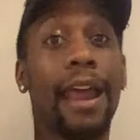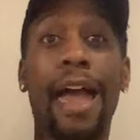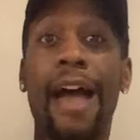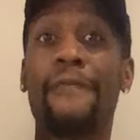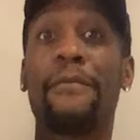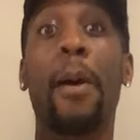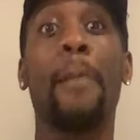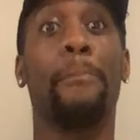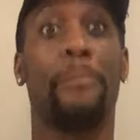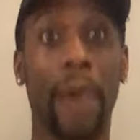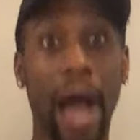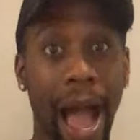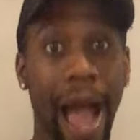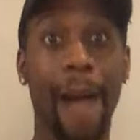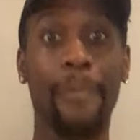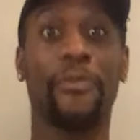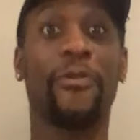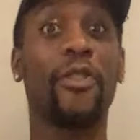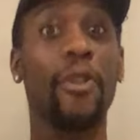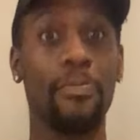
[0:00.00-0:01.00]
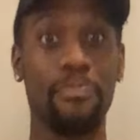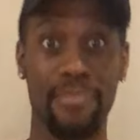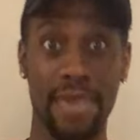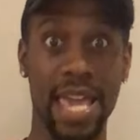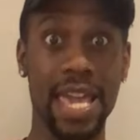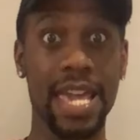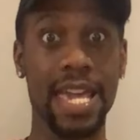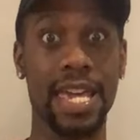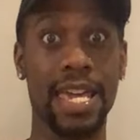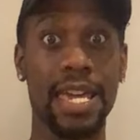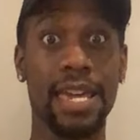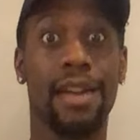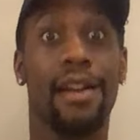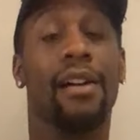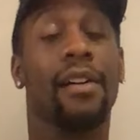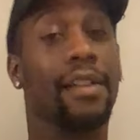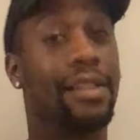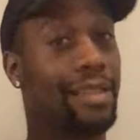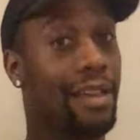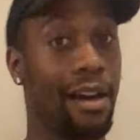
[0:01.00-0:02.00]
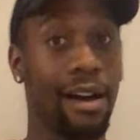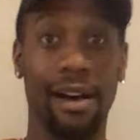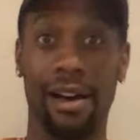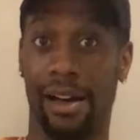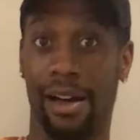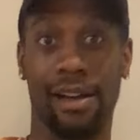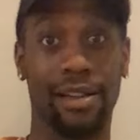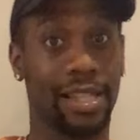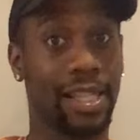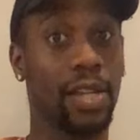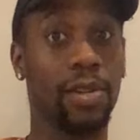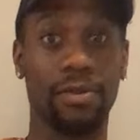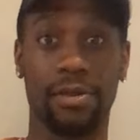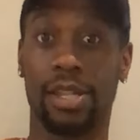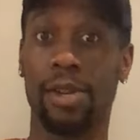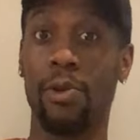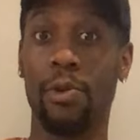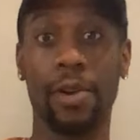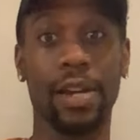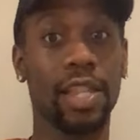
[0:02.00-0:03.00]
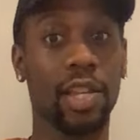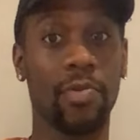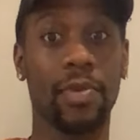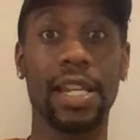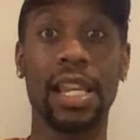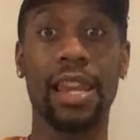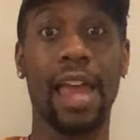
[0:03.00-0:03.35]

have a bop for me to really, really